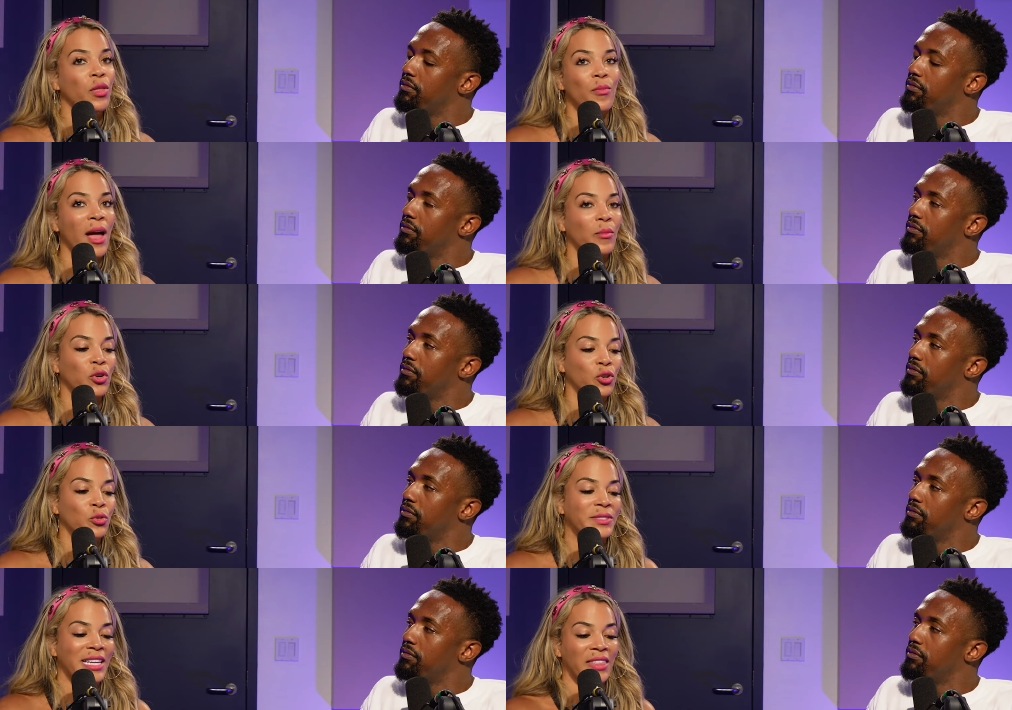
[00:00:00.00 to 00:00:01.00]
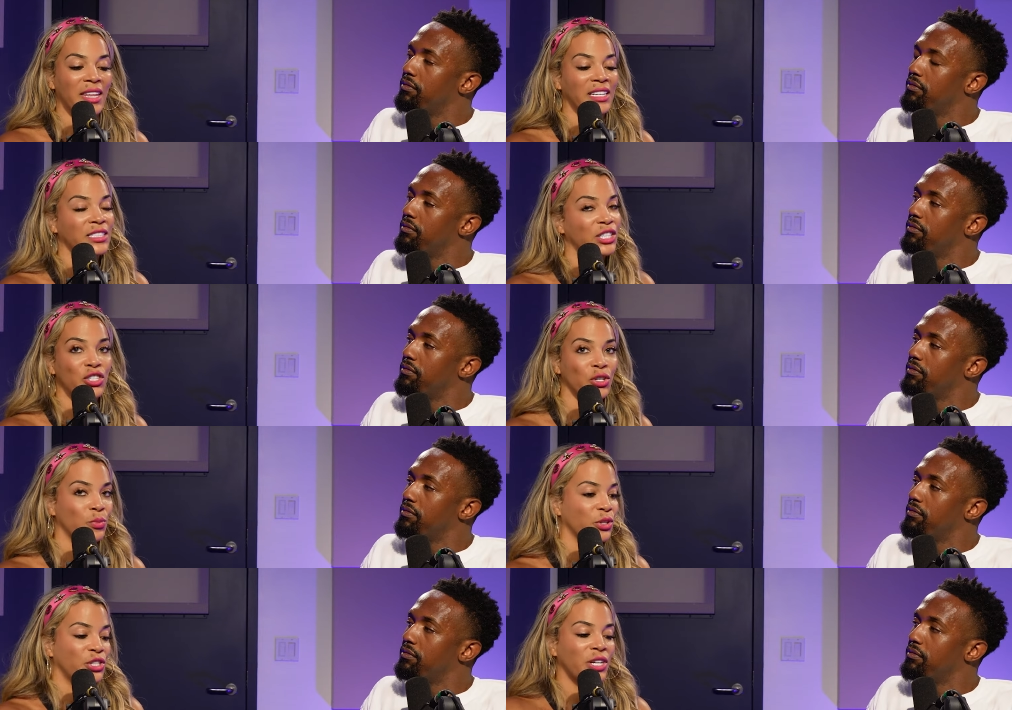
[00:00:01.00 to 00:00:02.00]
Speaker 1: the mom groups, and then it's
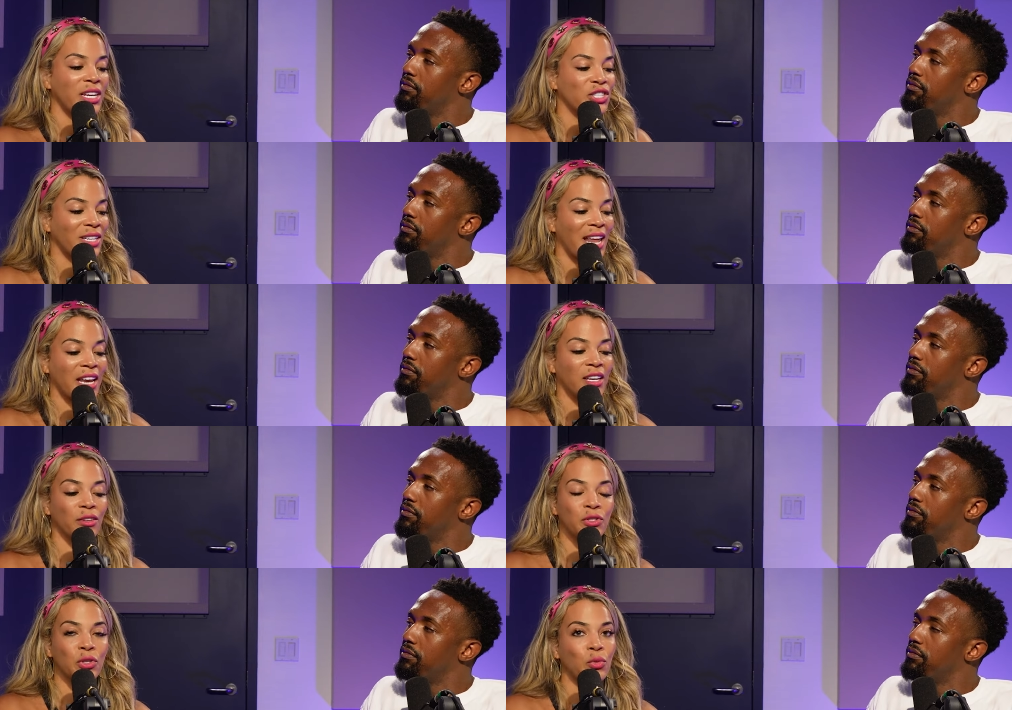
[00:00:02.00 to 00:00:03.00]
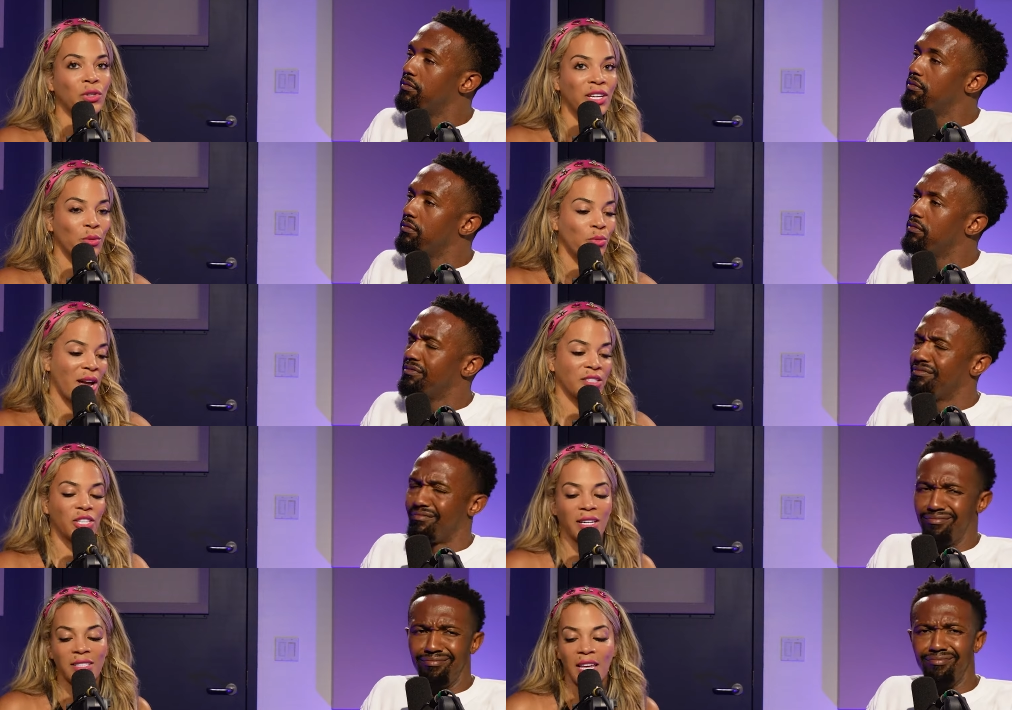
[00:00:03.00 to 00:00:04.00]
teacher appreciation, end of school year
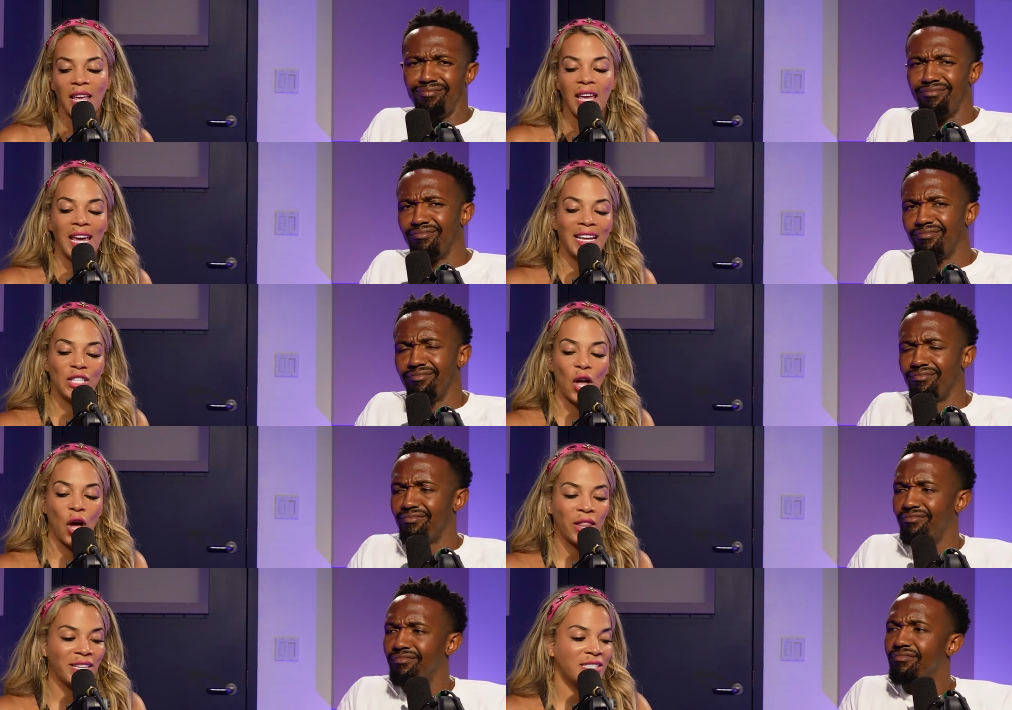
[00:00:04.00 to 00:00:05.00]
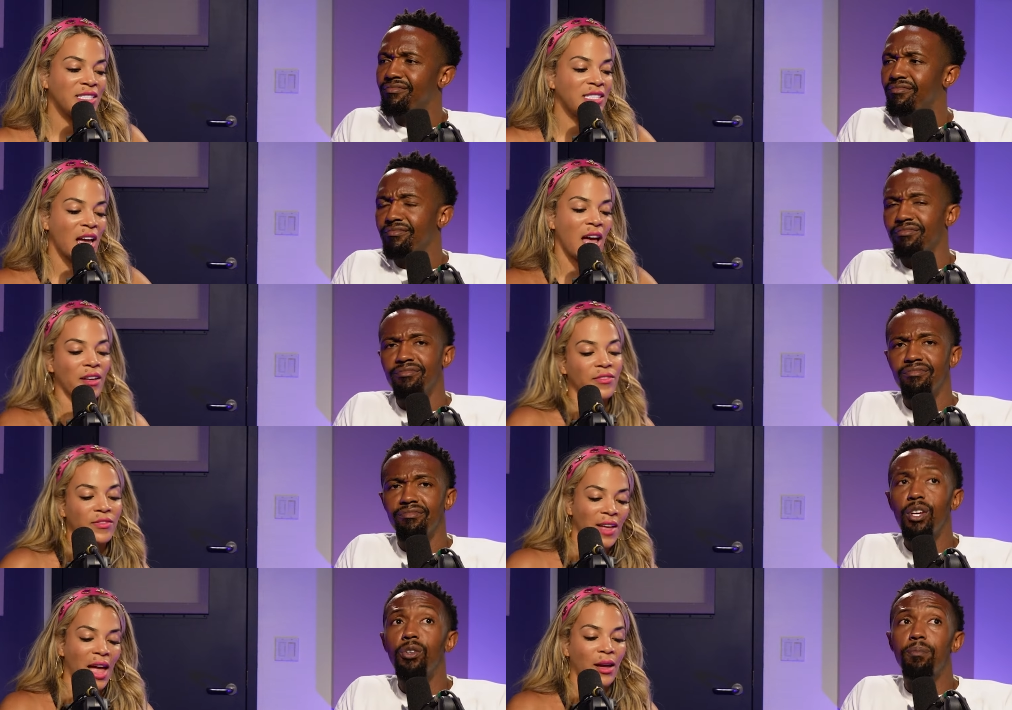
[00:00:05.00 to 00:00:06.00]
projects. It's all this
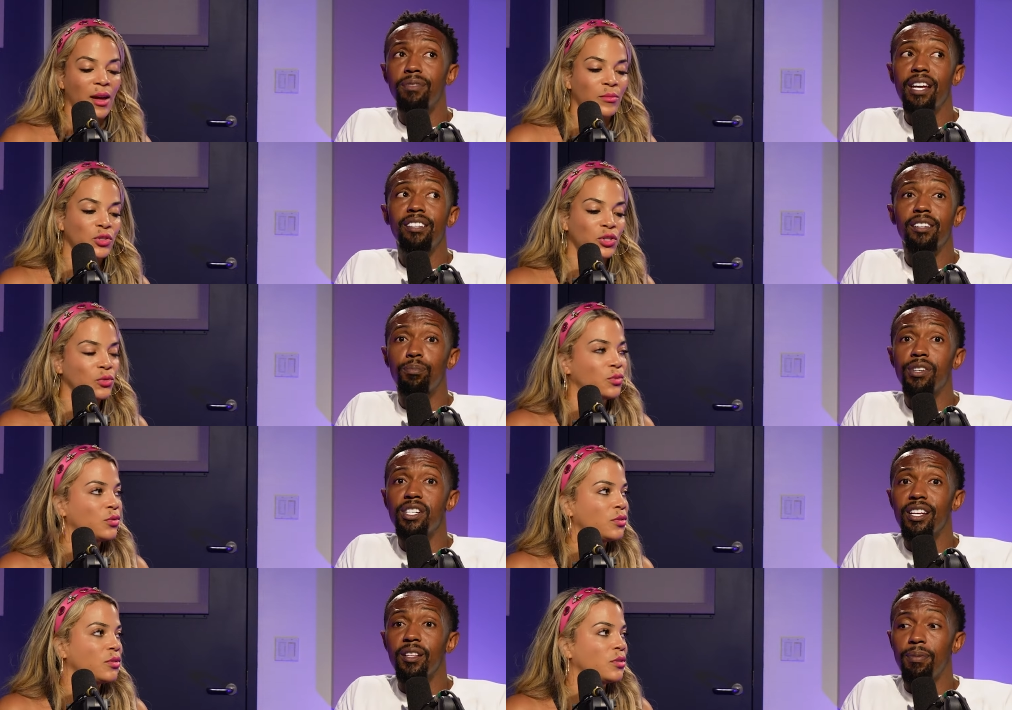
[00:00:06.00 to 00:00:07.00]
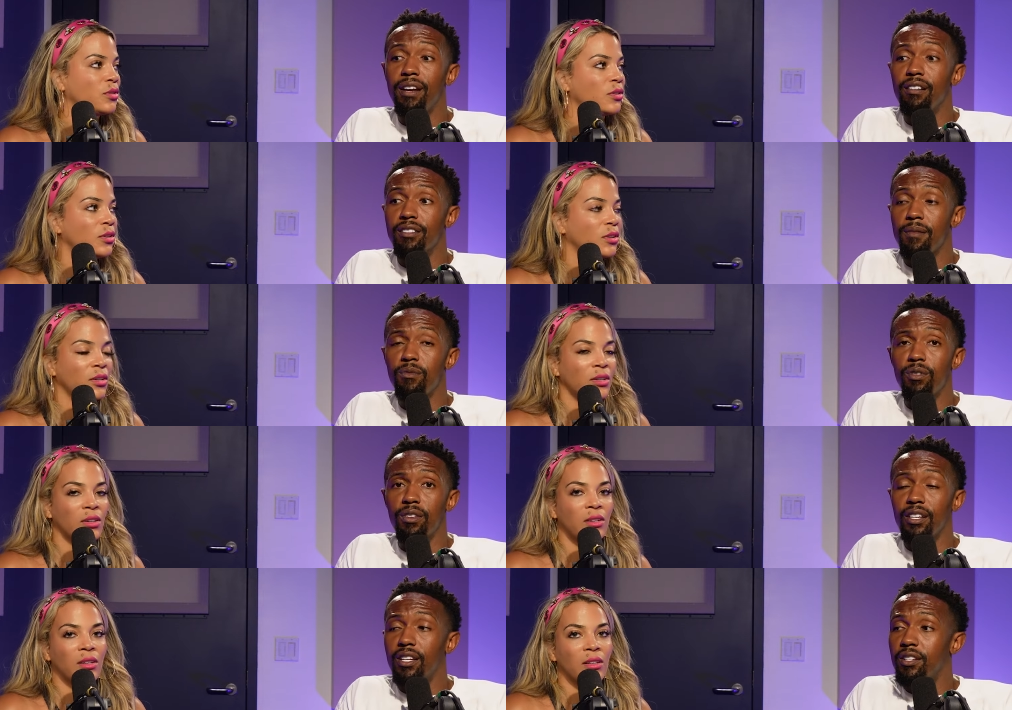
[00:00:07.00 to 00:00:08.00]
stuff. No,
Speaker 2: they, they need to appreciate the parents. I'm the
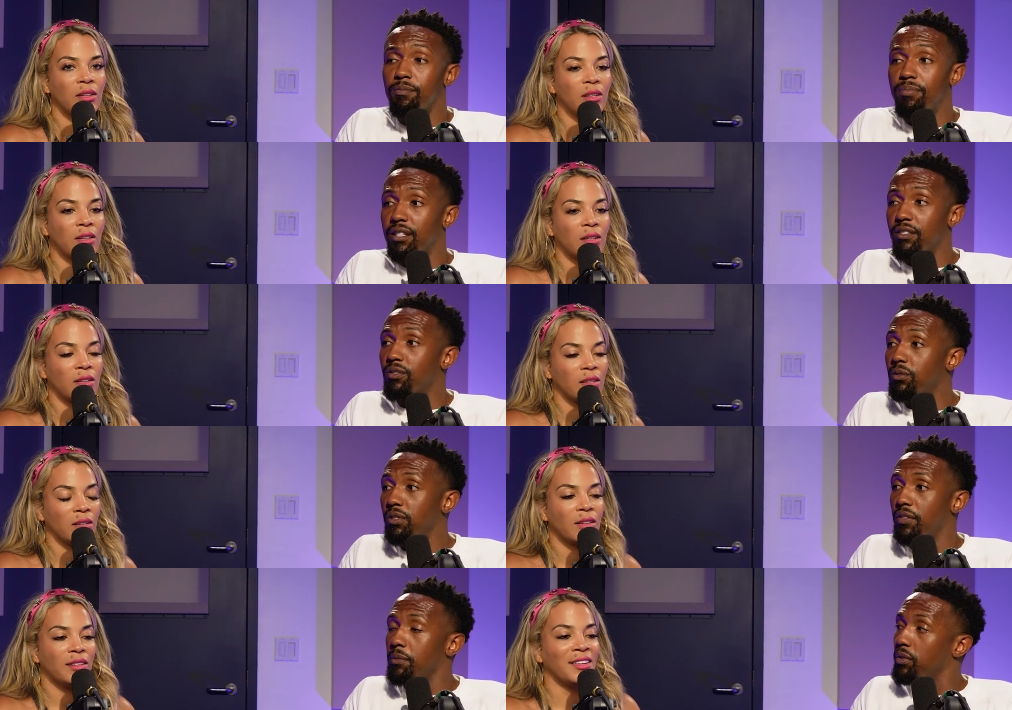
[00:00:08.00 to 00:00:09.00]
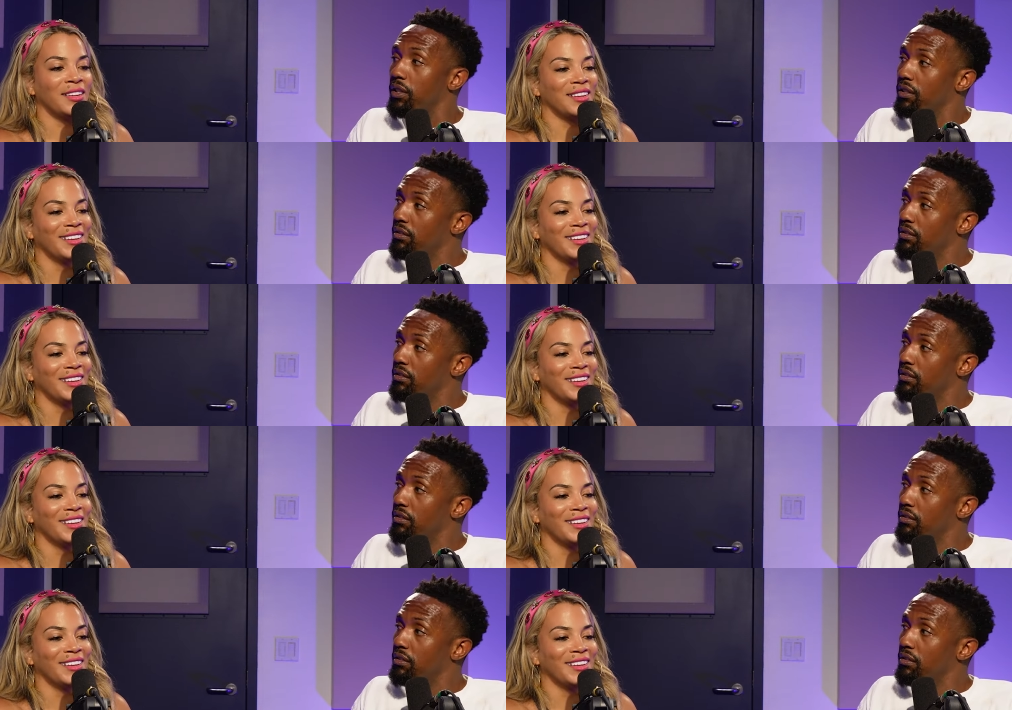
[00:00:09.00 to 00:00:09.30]
one who had to get his butt to school every morning.